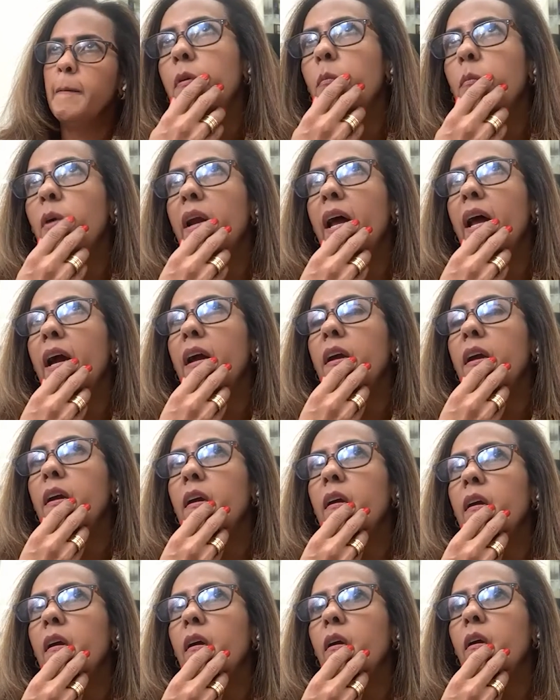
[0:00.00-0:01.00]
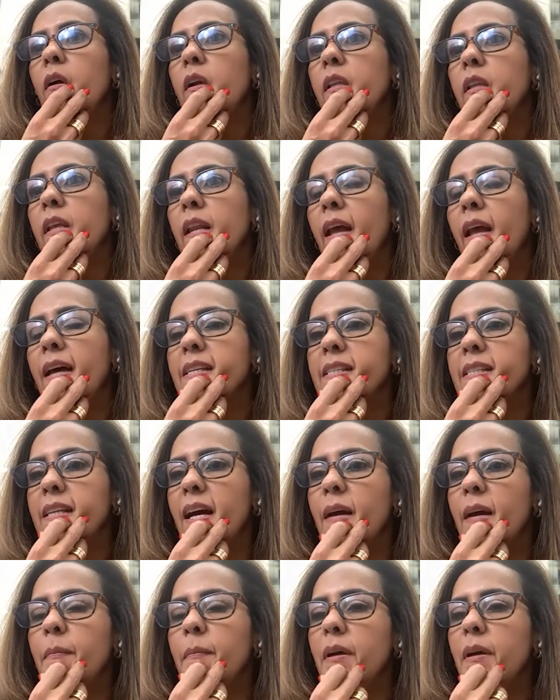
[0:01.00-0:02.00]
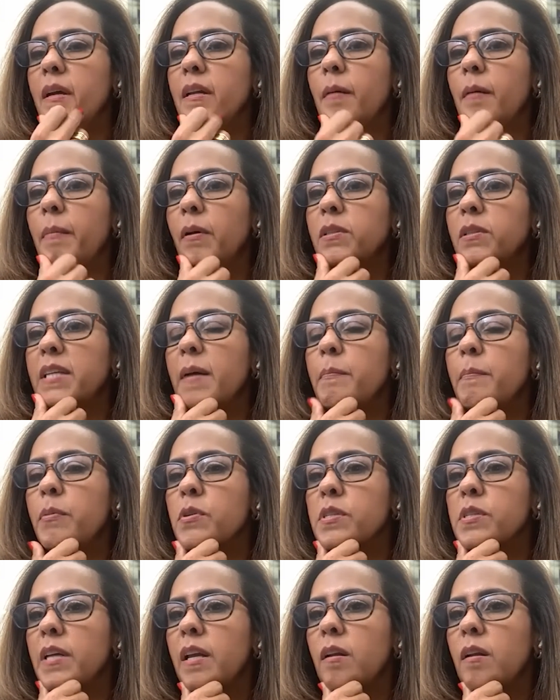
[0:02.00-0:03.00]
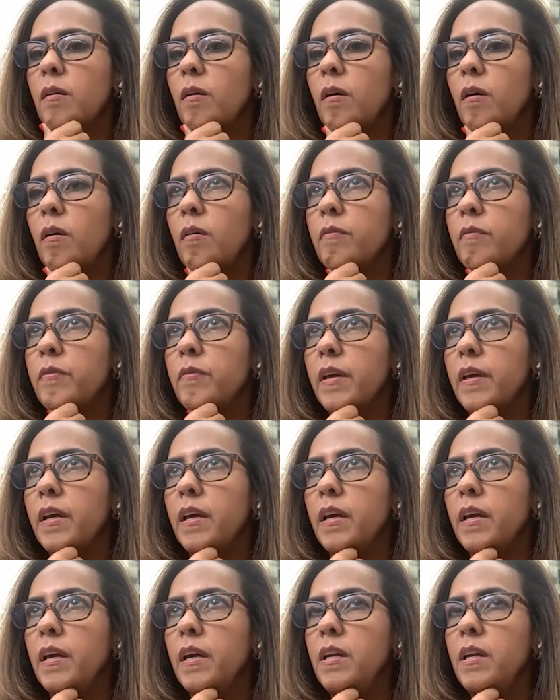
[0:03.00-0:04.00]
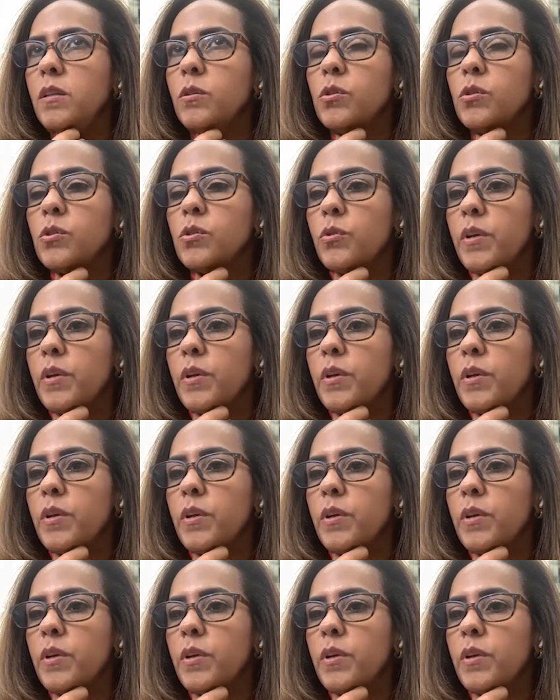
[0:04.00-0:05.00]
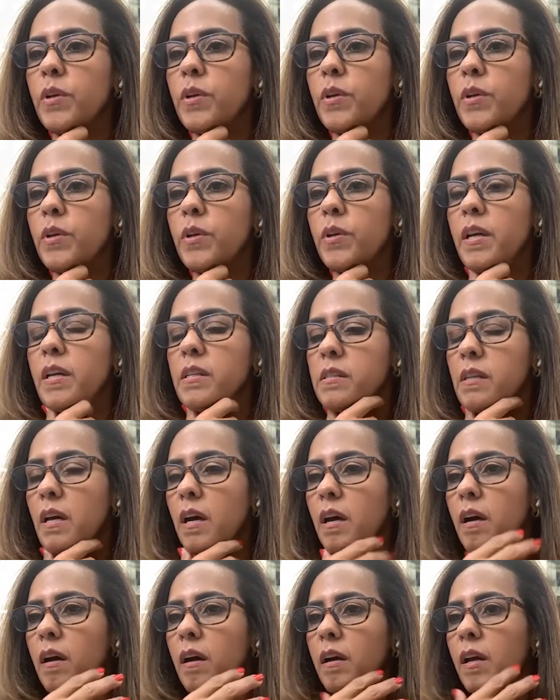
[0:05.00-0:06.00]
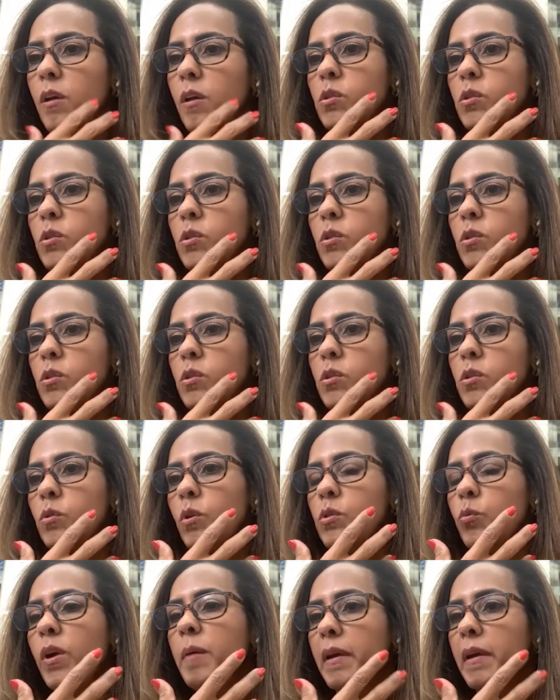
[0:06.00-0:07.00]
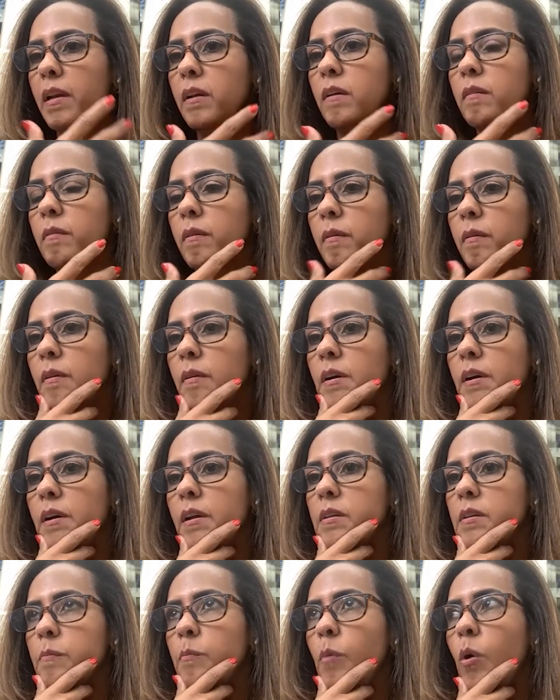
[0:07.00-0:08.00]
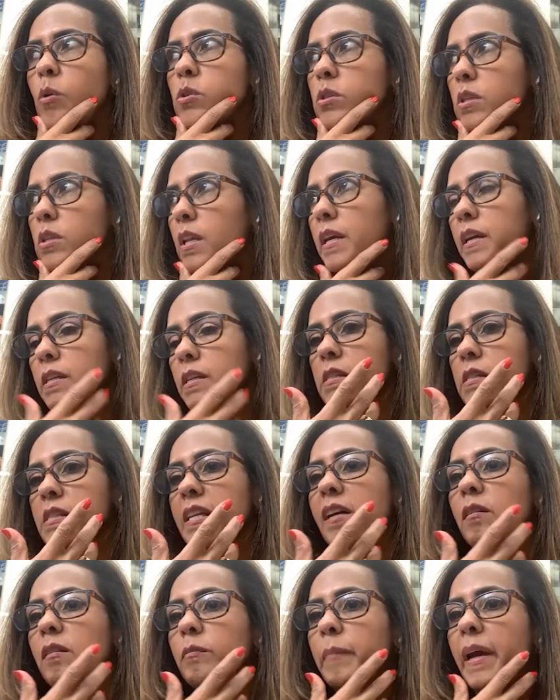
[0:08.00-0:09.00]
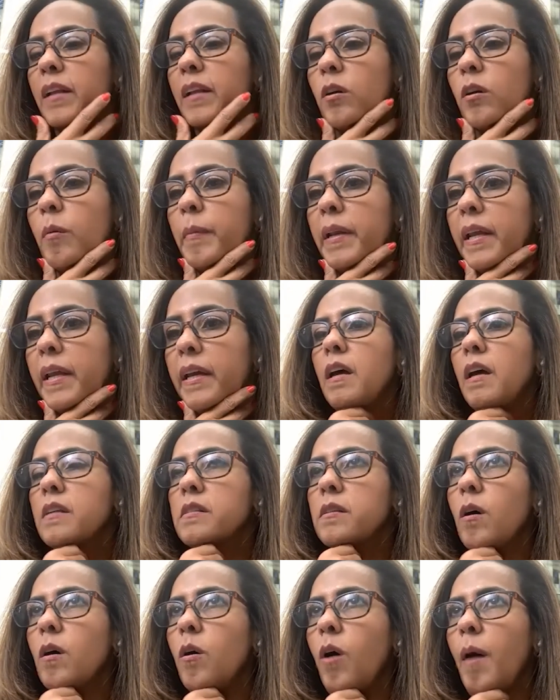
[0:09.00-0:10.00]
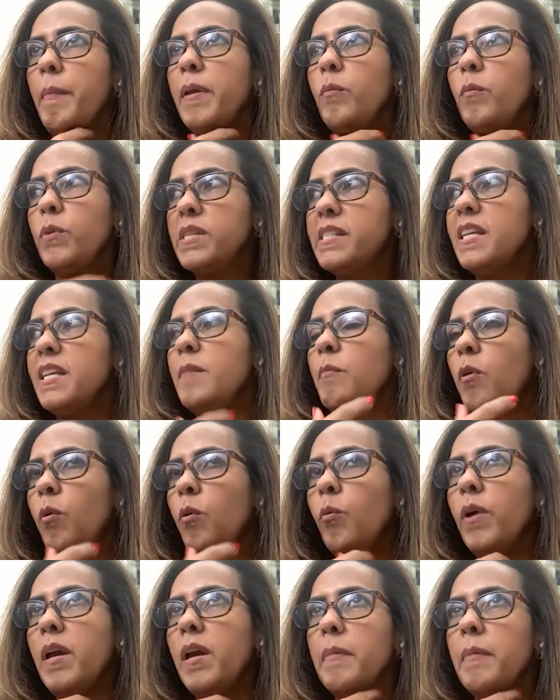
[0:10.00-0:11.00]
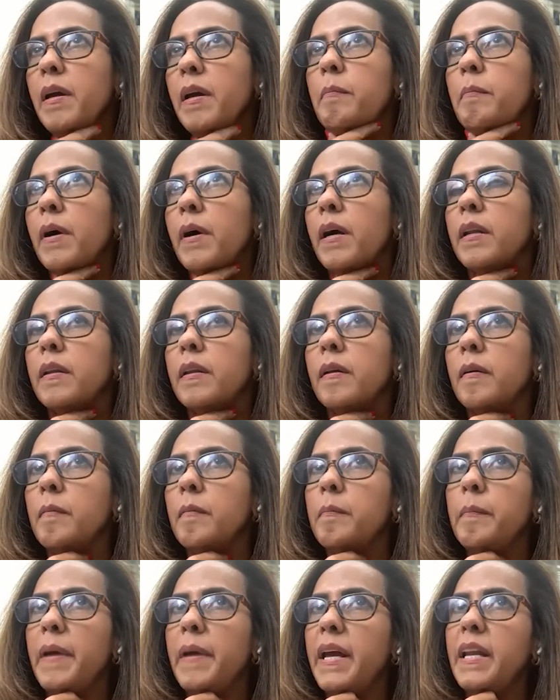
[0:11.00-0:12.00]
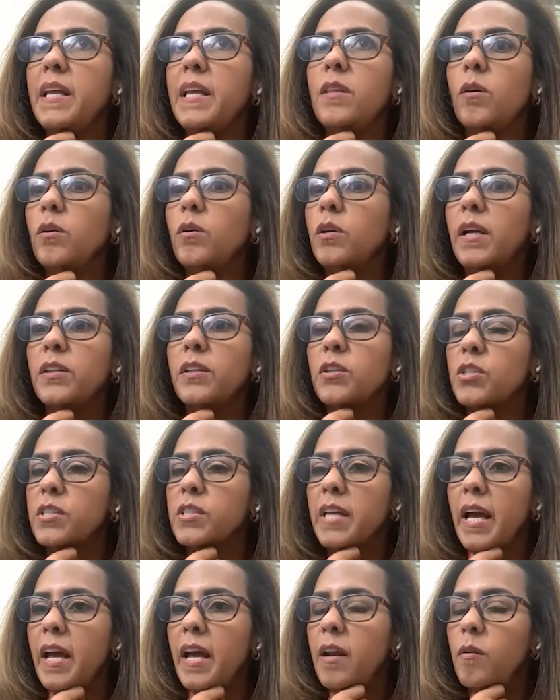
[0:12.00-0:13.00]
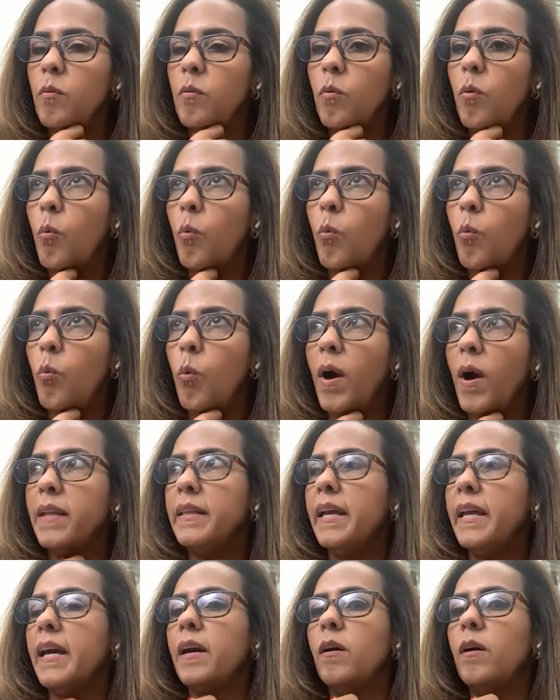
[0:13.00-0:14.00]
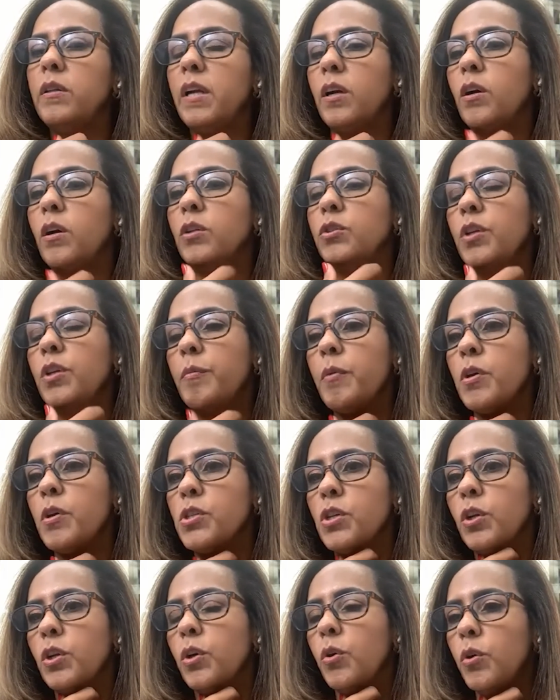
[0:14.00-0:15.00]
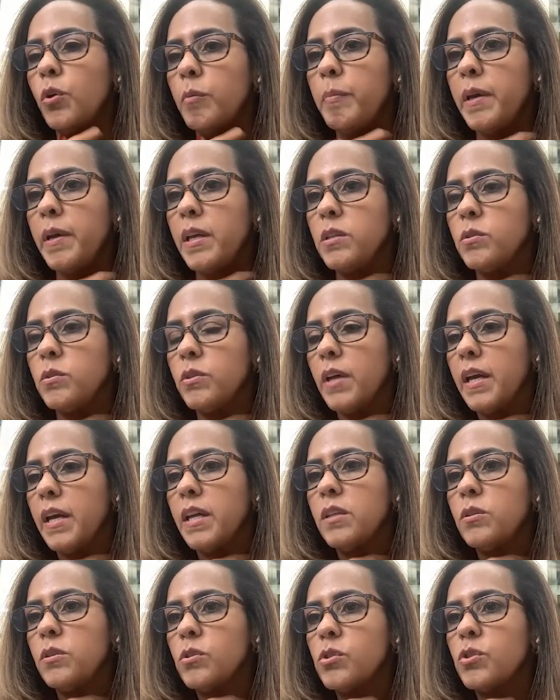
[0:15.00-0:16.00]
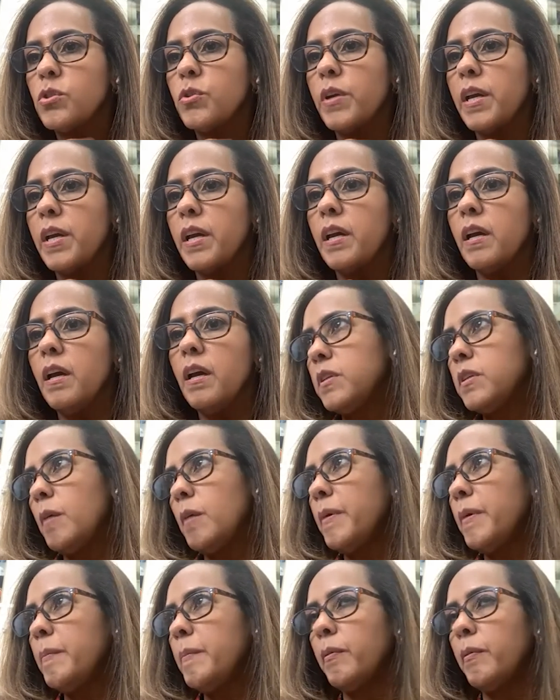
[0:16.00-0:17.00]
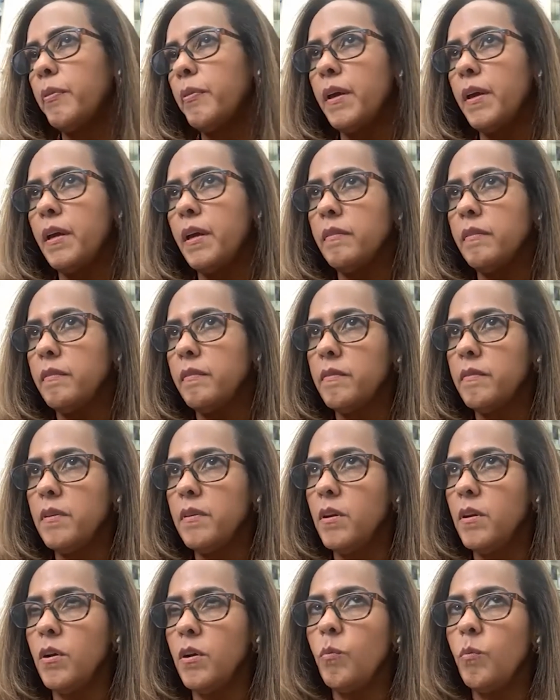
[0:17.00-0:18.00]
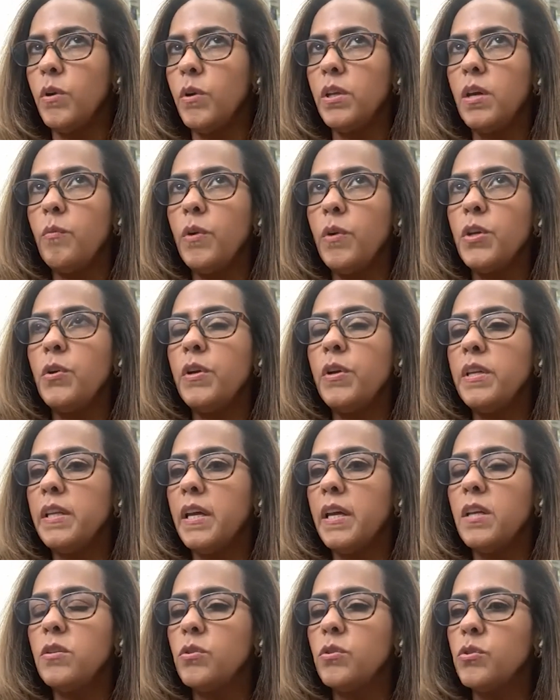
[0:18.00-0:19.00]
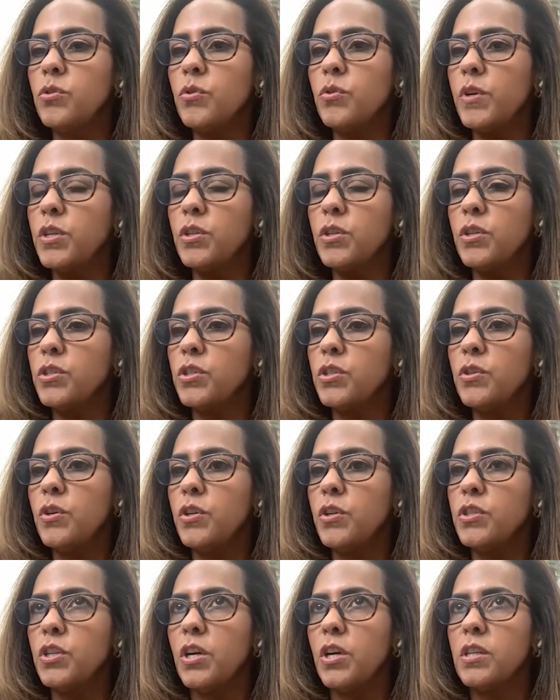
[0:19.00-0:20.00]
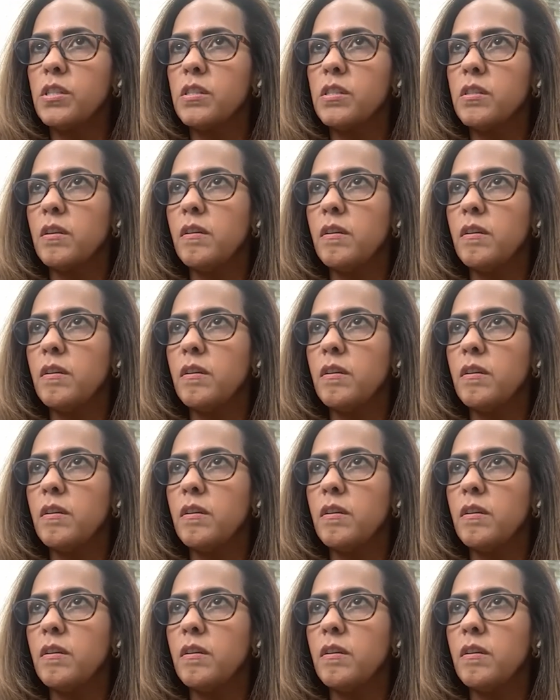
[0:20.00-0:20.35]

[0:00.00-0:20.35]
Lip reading: From what I heard the last time, about 10% of the industry is women. Mostly it's still male dominated. So, we see more women, but many don't understand what their contribution could be to the industry. Some people think, when you're in the industry, you're just